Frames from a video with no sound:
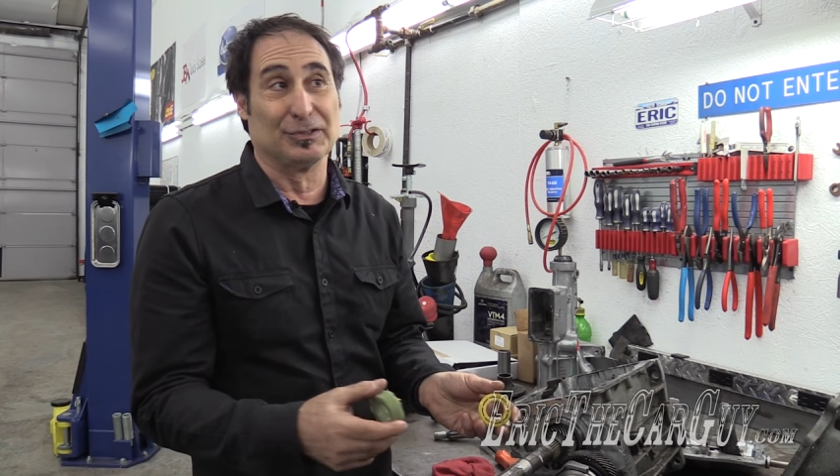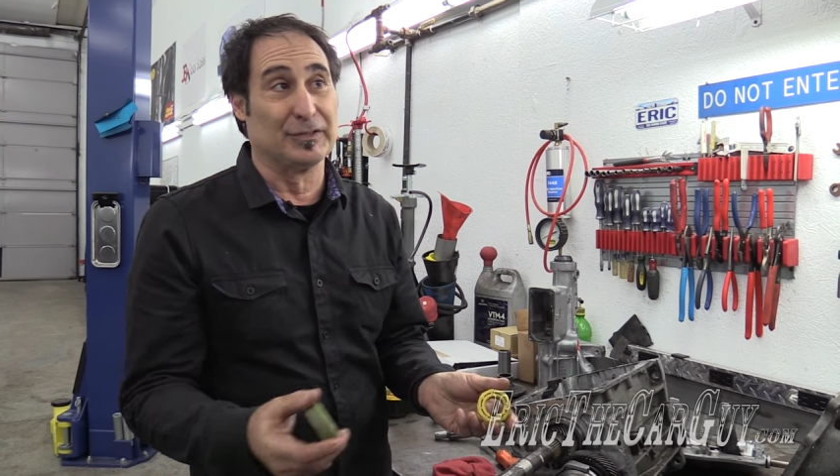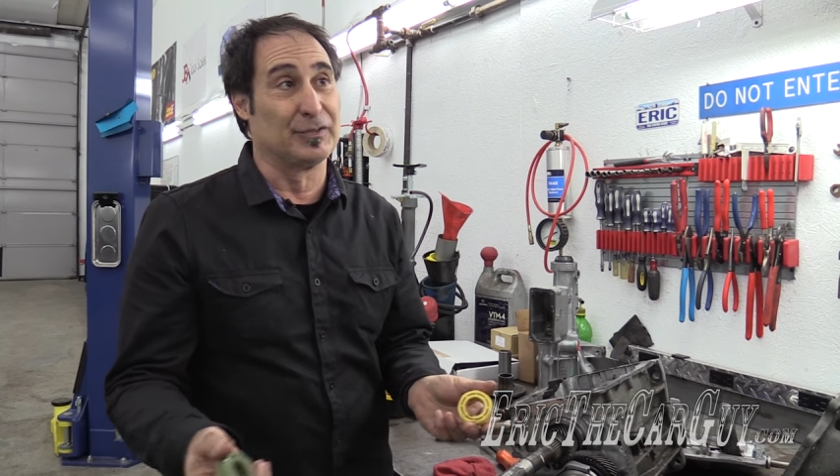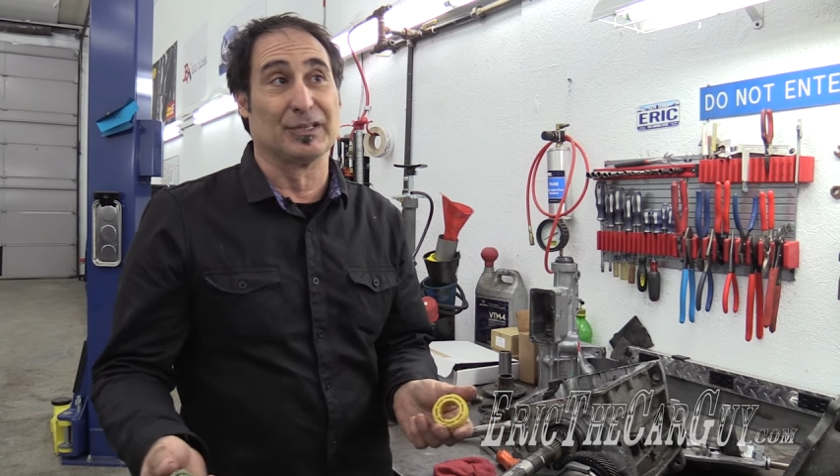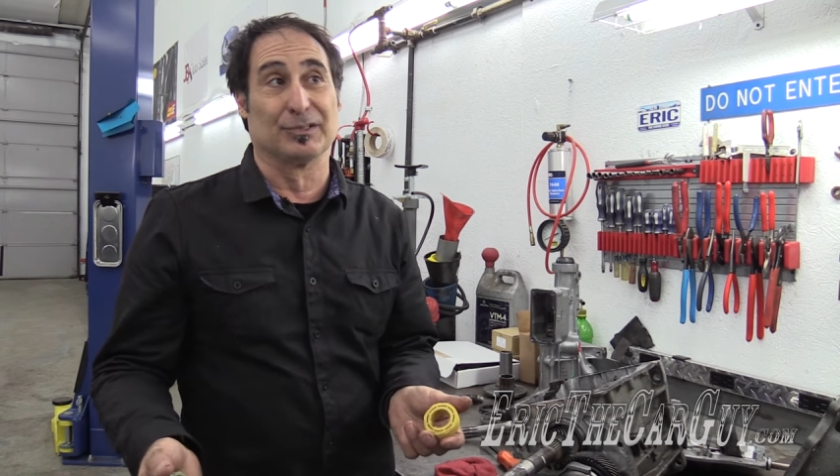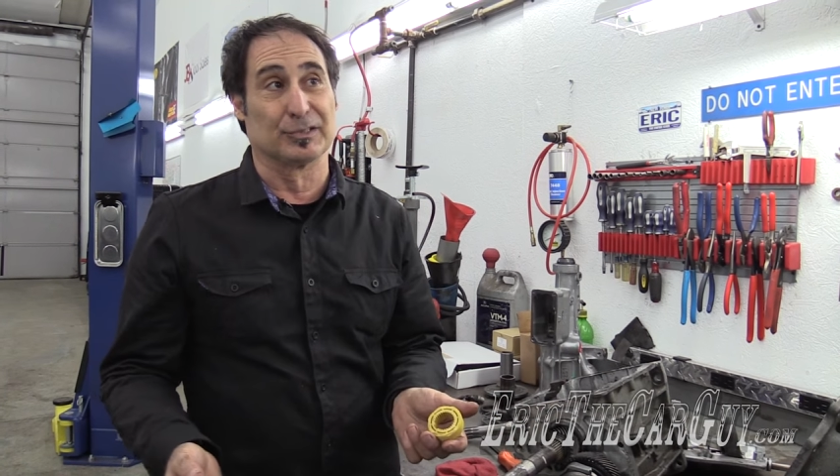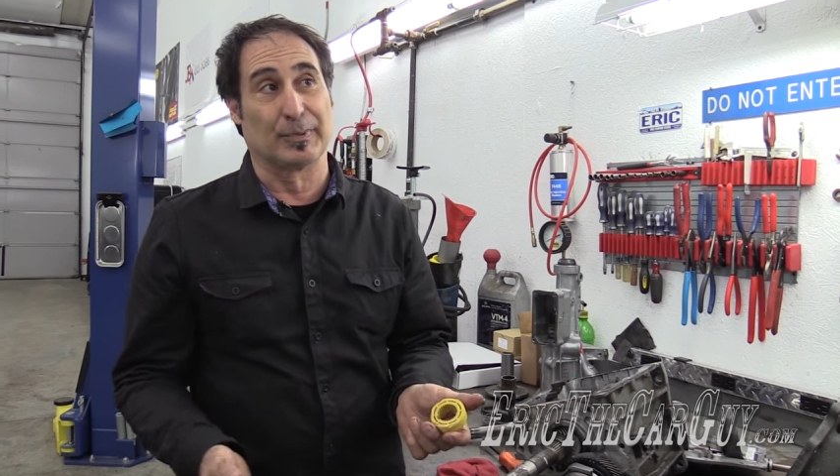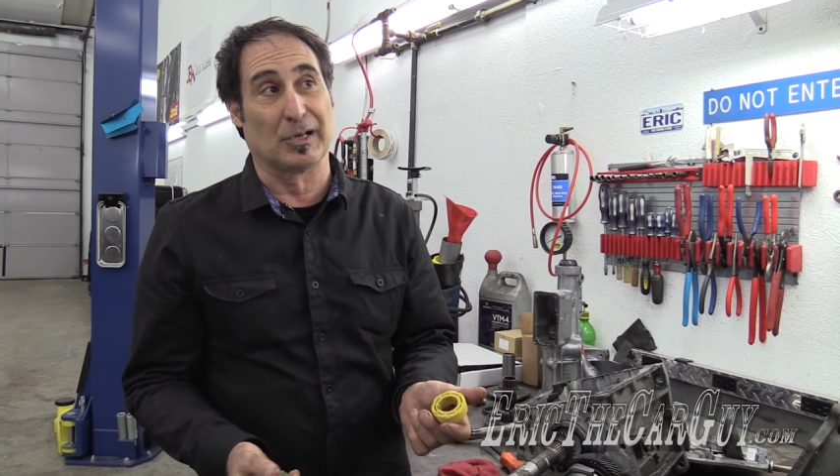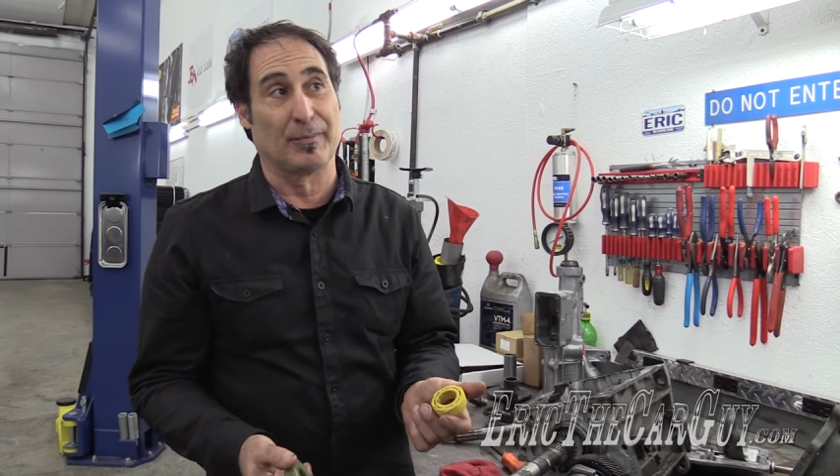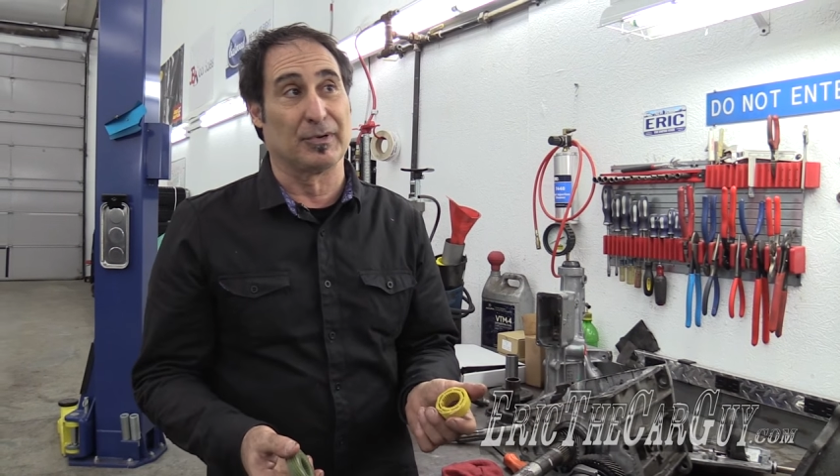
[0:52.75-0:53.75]
never get your
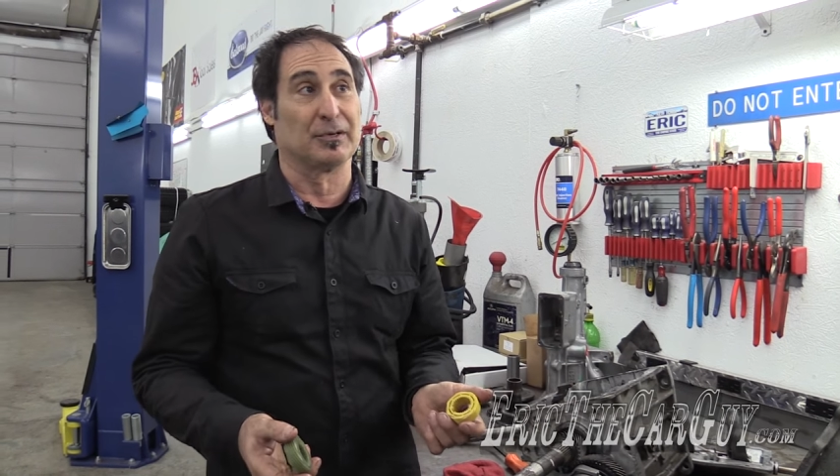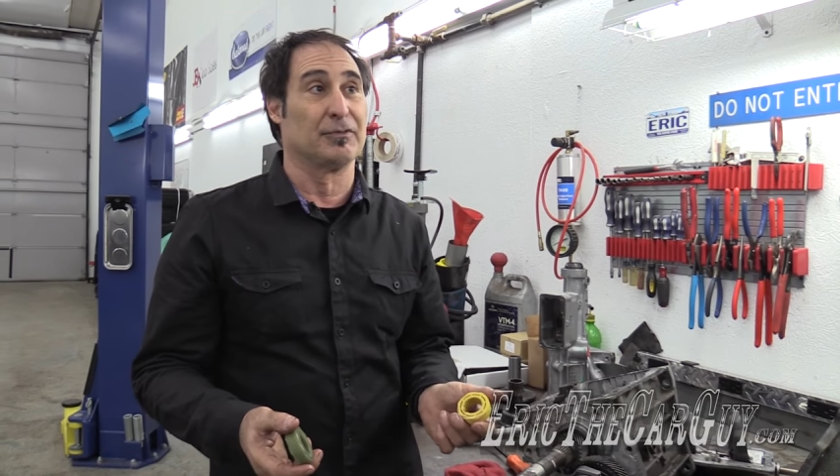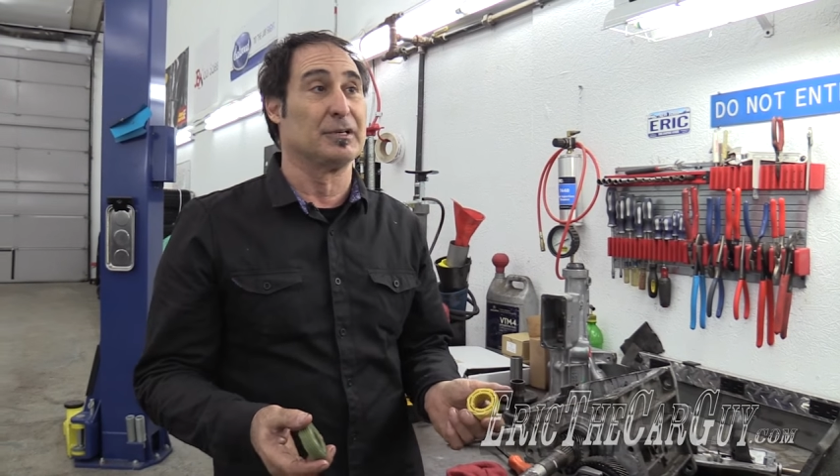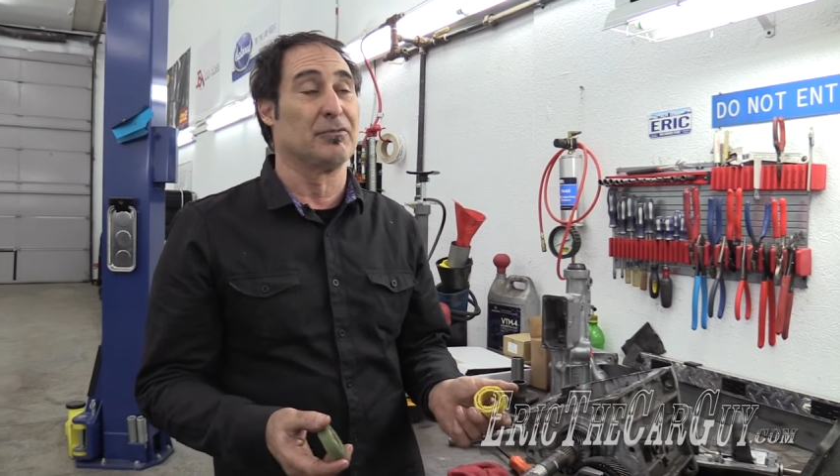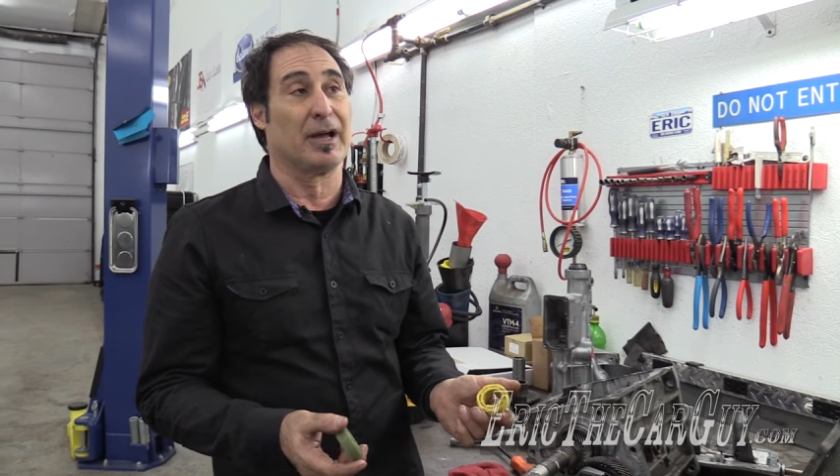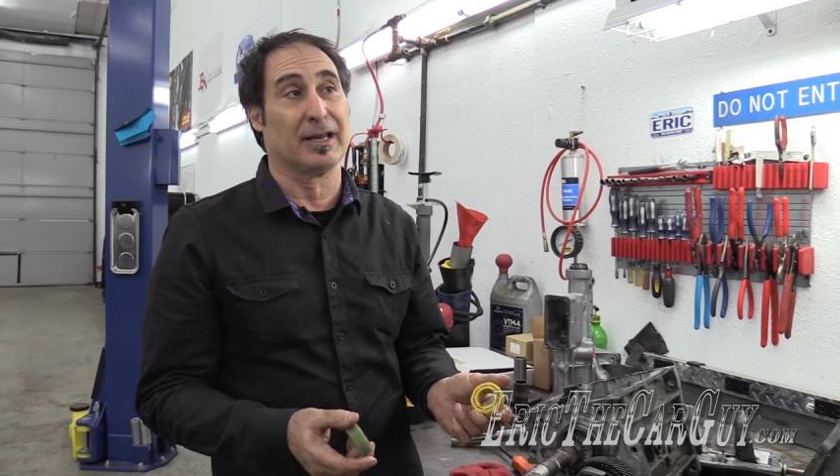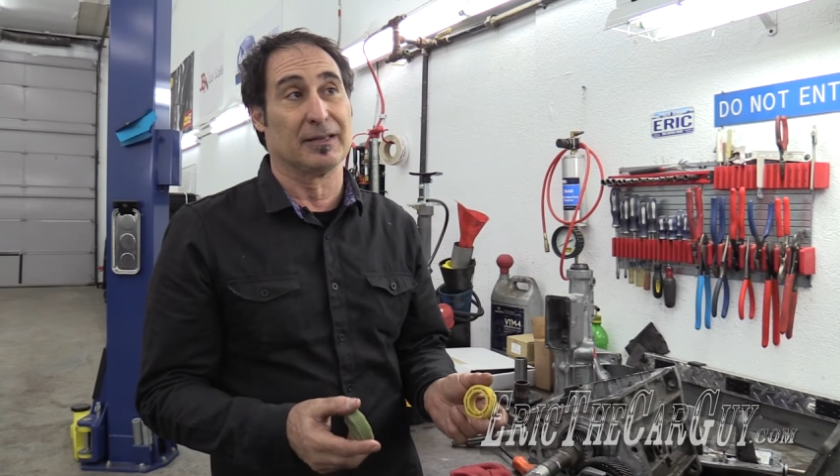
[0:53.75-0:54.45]
speedometer to read right,